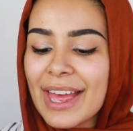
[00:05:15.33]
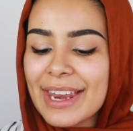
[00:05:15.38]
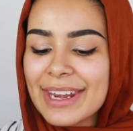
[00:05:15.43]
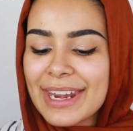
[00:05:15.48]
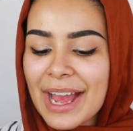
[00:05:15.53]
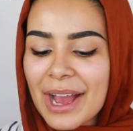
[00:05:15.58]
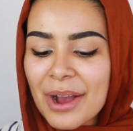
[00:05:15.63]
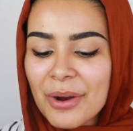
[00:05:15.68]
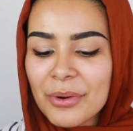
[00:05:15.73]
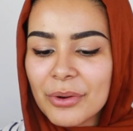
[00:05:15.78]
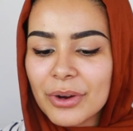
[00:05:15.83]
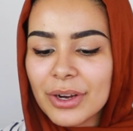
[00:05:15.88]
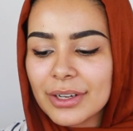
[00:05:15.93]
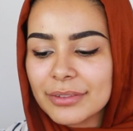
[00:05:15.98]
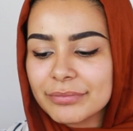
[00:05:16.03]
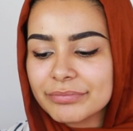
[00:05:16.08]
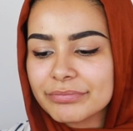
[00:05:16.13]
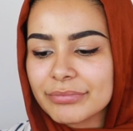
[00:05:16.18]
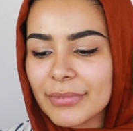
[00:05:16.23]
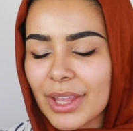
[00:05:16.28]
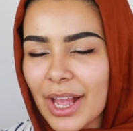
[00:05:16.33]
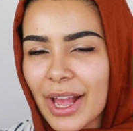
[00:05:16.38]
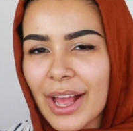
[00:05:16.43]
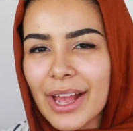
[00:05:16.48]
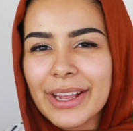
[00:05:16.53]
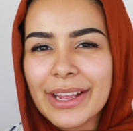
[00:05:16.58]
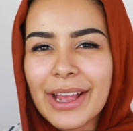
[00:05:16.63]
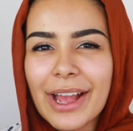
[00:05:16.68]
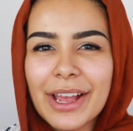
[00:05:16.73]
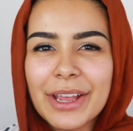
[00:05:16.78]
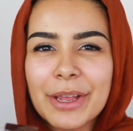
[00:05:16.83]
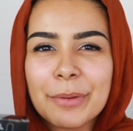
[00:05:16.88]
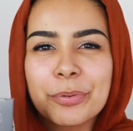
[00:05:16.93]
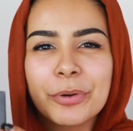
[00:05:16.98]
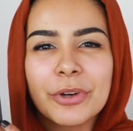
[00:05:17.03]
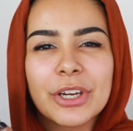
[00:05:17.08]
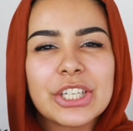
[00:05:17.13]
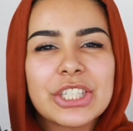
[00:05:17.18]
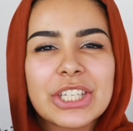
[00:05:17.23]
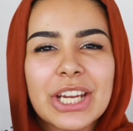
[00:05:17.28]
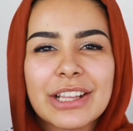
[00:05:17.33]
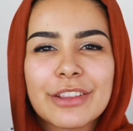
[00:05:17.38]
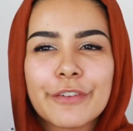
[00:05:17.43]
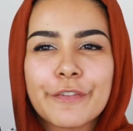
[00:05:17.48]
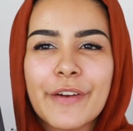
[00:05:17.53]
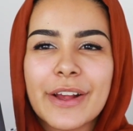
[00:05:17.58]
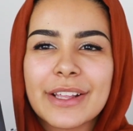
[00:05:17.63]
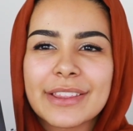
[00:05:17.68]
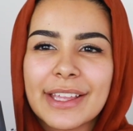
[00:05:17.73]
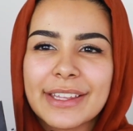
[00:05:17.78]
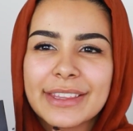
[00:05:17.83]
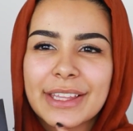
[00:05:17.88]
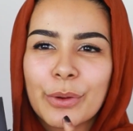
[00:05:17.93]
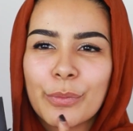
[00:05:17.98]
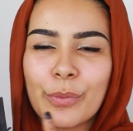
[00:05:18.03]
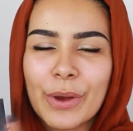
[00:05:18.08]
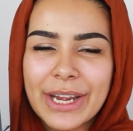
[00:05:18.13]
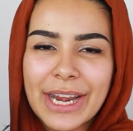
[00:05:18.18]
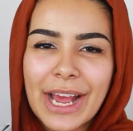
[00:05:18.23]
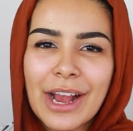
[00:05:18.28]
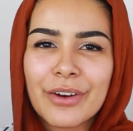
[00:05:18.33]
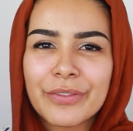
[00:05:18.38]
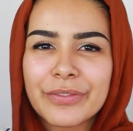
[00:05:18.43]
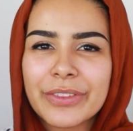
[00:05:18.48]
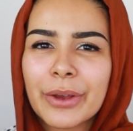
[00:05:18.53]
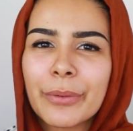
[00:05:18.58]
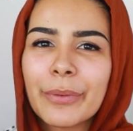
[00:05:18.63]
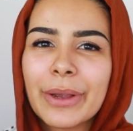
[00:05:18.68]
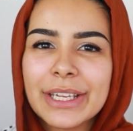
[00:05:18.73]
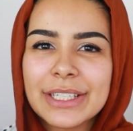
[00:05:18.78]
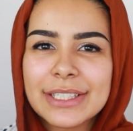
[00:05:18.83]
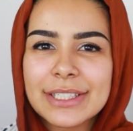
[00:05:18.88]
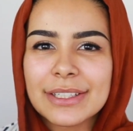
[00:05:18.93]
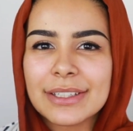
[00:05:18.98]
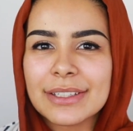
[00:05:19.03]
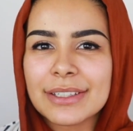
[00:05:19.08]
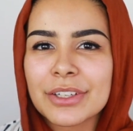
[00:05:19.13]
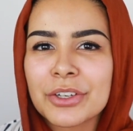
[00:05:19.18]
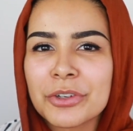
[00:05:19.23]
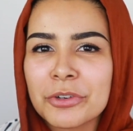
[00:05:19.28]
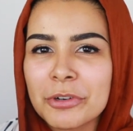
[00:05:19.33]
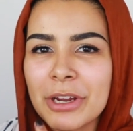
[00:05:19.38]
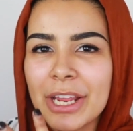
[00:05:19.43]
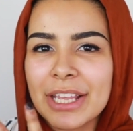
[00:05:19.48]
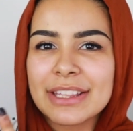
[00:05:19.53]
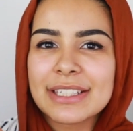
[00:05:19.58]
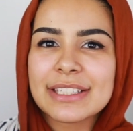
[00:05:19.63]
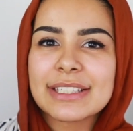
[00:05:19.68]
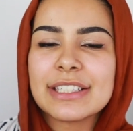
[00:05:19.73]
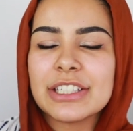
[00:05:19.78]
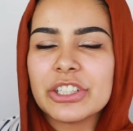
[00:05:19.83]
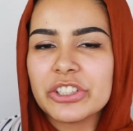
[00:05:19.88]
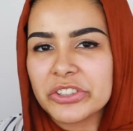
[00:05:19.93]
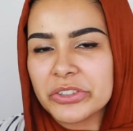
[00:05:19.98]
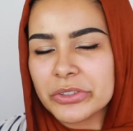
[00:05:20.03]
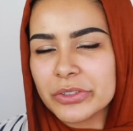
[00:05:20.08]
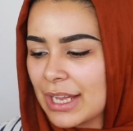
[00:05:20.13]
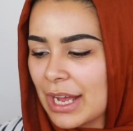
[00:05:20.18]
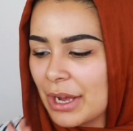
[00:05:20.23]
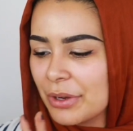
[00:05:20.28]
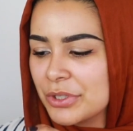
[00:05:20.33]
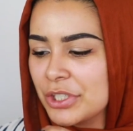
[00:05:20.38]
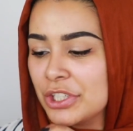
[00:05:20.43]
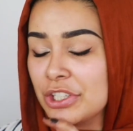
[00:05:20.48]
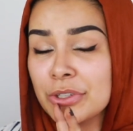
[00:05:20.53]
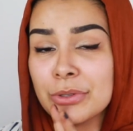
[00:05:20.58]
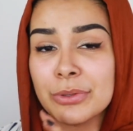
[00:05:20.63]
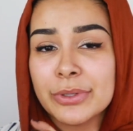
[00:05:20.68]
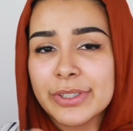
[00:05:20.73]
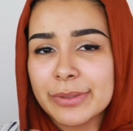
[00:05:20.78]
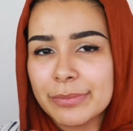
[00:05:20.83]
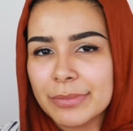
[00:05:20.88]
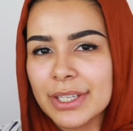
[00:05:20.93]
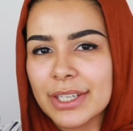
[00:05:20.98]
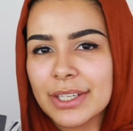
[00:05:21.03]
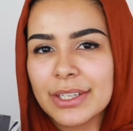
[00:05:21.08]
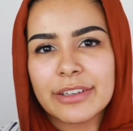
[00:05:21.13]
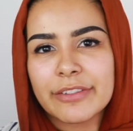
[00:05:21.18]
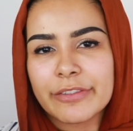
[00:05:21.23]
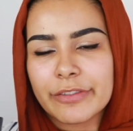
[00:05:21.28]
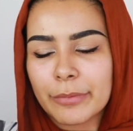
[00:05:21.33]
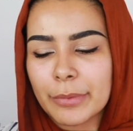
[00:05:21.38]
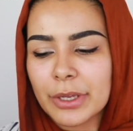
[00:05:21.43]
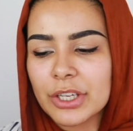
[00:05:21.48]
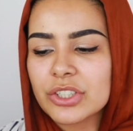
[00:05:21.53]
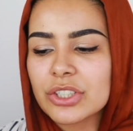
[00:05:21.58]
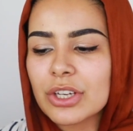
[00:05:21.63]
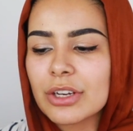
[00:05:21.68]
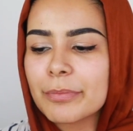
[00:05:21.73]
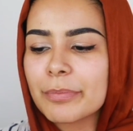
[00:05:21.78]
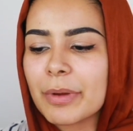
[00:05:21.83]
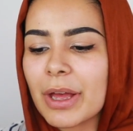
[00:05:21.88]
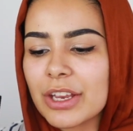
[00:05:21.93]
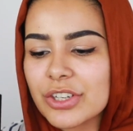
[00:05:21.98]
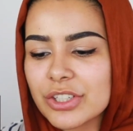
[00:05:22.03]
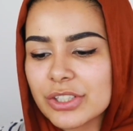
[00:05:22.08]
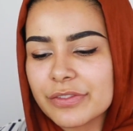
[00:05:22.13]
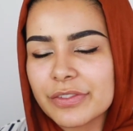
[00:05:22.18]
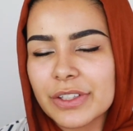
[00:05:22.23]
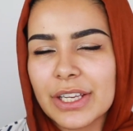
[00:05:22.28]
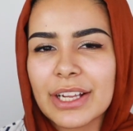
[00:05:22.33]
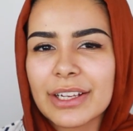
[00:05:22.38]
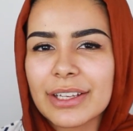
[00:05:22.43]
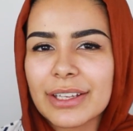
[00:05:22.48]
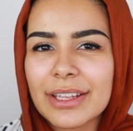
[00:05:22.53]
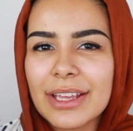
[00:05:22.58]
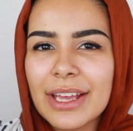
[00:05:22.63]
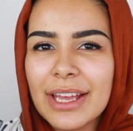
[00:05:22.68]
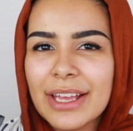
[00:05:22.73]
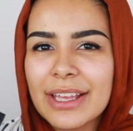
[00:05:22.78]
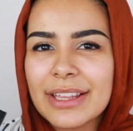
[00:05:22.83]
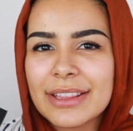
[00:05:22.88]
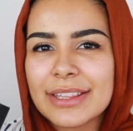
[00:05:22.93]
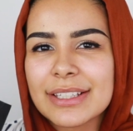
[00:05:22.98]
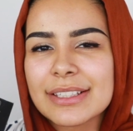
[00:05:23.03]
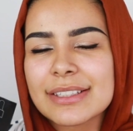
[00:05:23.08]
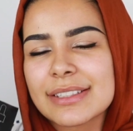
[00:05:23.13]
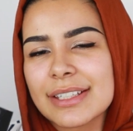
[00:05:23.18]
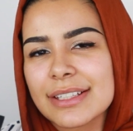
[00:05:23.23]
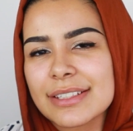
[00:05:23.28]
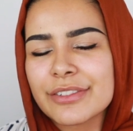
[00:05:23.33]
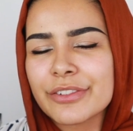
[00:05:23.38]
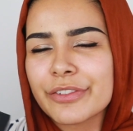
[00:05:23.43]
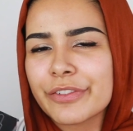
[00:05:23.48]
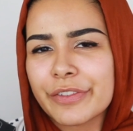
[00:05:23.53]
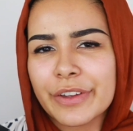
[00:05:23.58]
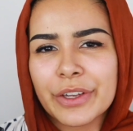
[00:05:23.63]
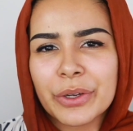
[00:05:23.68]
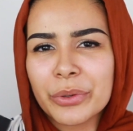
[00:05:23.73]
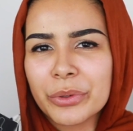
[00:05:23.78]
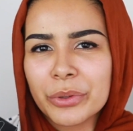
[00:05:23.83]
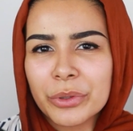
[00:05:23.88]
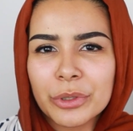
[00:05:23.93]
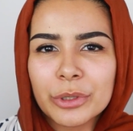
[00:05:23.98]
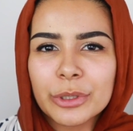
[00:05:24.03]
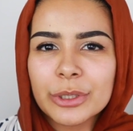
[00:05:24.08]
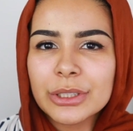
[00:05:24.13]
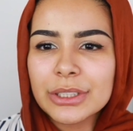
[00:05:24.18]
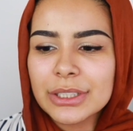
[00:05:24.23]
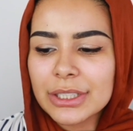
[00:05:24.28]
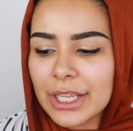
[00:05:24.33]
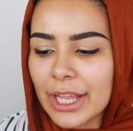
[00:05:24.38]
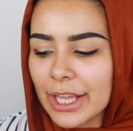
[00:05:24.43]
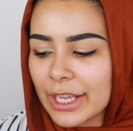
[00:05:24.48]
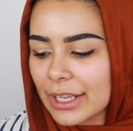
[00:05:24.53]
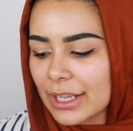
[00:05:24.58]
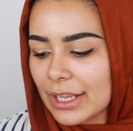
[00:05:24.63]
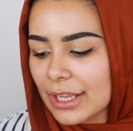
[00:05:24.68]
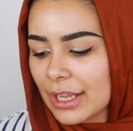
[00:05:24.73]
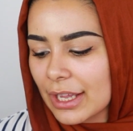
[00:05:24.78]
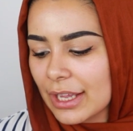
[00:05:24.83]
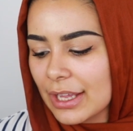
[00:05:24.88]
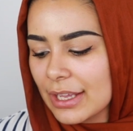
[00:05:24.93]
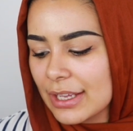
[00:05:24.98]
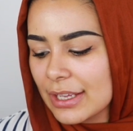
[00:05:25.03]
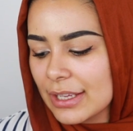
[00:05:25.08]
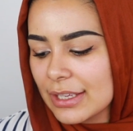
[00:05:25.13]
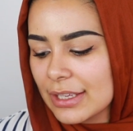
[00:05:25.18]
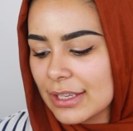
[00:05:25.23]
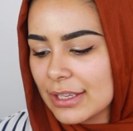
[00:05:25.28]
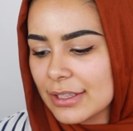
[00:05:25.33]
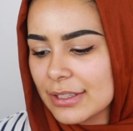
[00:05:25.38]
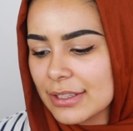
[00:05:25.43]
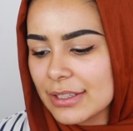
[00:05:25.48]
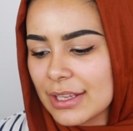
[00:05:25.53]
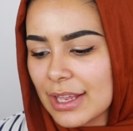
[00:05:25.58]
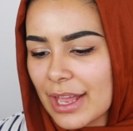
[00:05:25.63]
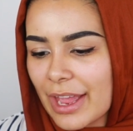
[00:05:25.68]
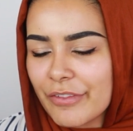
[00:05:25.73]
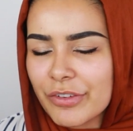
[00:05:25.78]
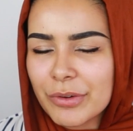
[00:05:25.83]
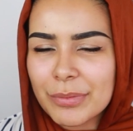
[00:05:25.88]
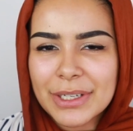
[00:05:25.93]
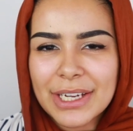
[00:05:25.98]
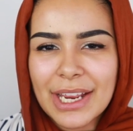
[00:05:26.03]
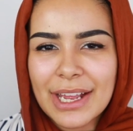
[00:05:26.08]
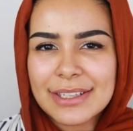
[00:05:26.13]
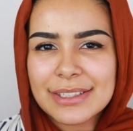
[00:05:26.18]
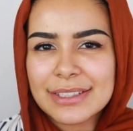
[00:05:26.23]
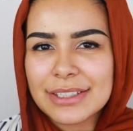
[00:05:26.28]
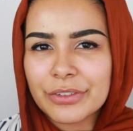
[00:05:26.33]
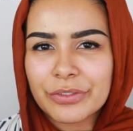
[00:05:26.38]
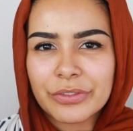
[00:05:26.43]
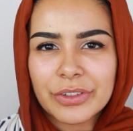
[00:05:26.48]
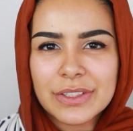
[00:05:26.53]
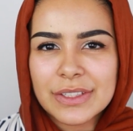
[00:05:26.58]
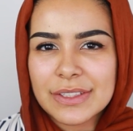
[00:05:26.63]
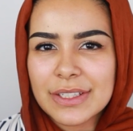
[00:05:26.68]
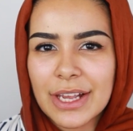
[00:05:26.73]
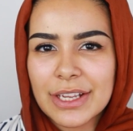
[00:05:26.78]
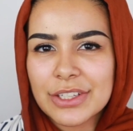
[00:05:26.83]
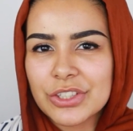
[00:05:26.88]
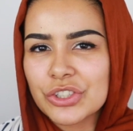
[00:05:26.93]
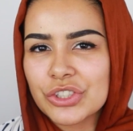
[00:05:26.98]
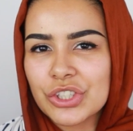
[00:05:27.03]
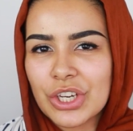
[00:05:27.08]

Now, I appreciate the fact that they went out of their way to create this little how to use me information, but I just feel like this doesn't fit all. Like, everybody has different sized